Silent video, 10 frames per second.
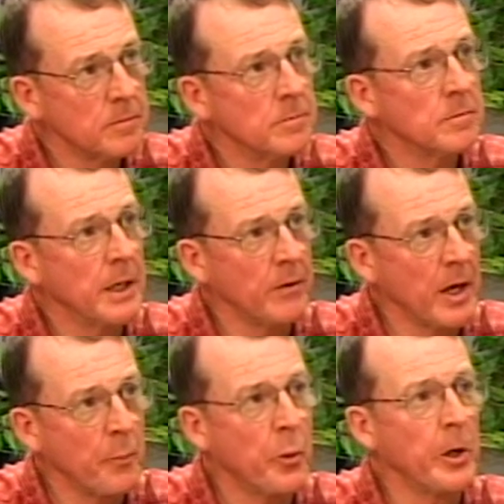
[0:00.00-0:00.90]
And then
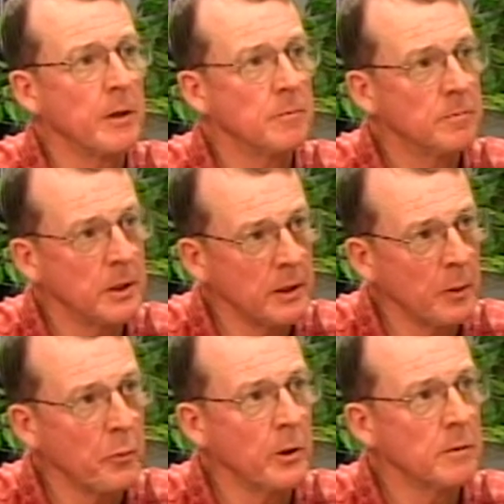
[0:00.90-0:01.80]
the landowners
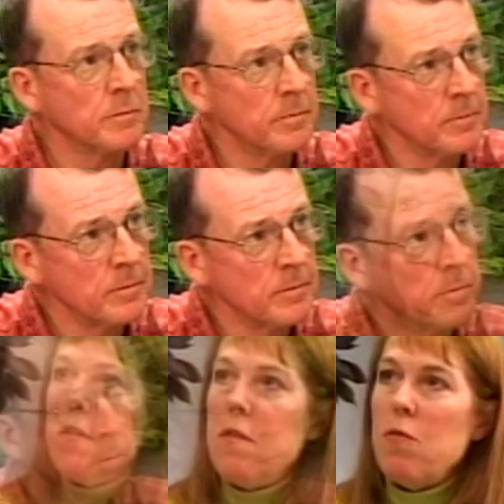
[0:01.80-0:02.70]
challenged
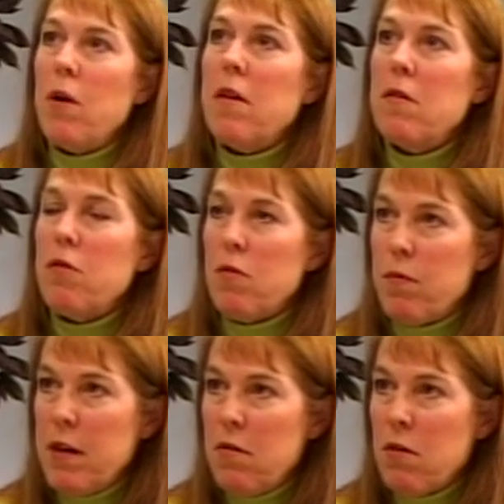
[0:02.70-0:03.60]
whether the
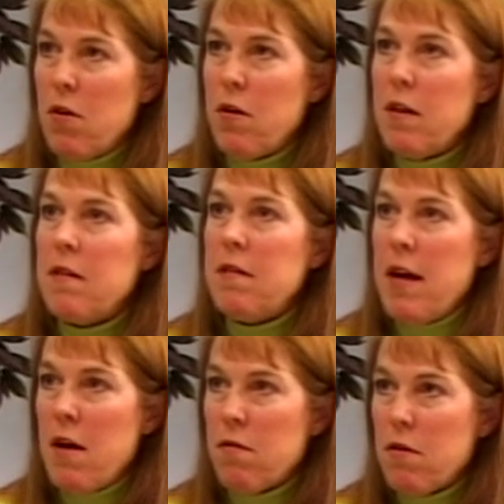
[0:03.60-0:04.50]
Reed Road is a
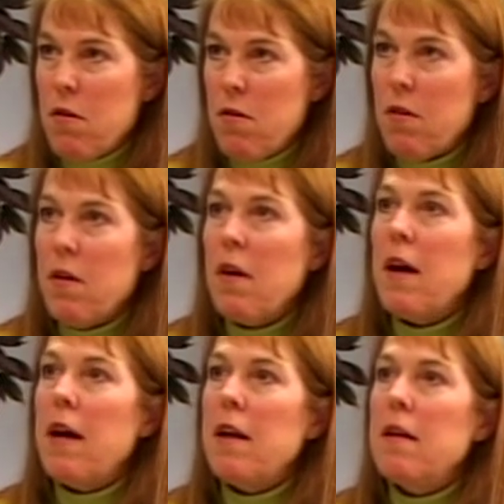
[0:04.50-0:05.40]
town road,
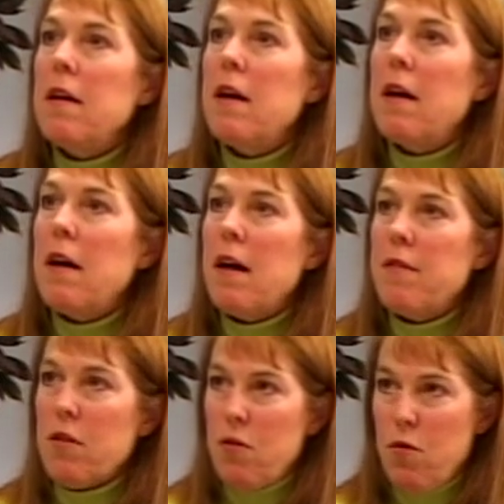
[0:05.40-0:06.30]
and
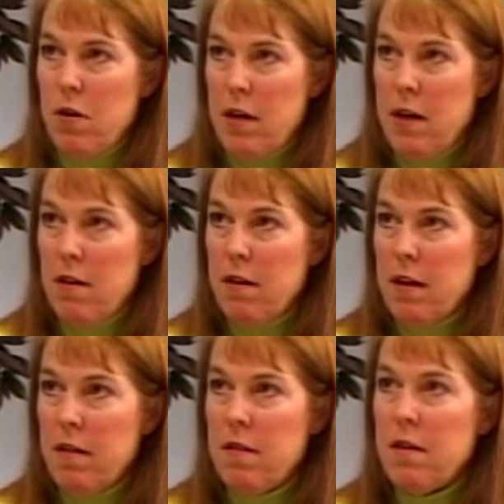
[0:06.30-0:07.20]
after court
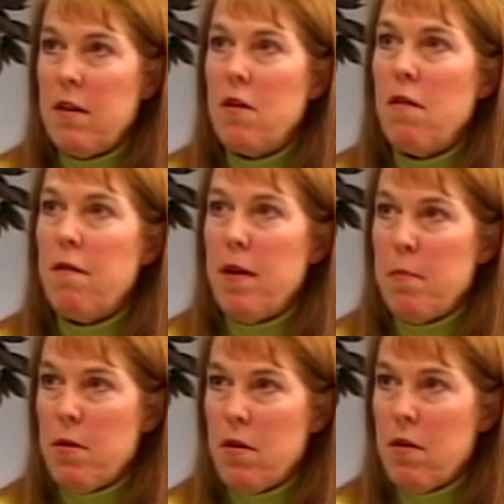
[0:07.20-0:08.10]
hearings in
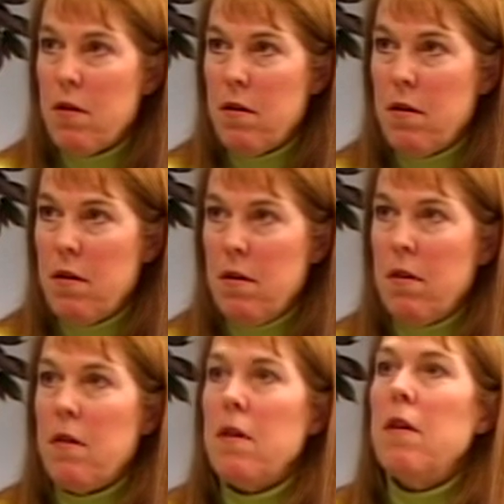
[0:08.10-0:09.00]
November,
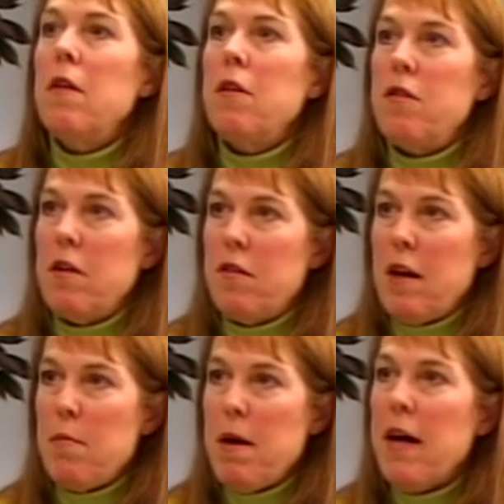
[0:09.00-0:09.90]
the judge
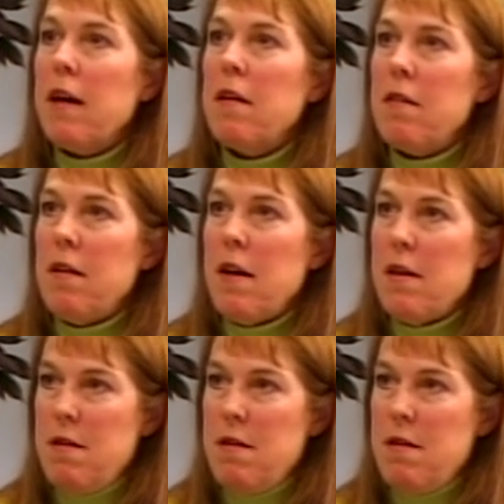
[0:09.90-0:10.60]
came back and said,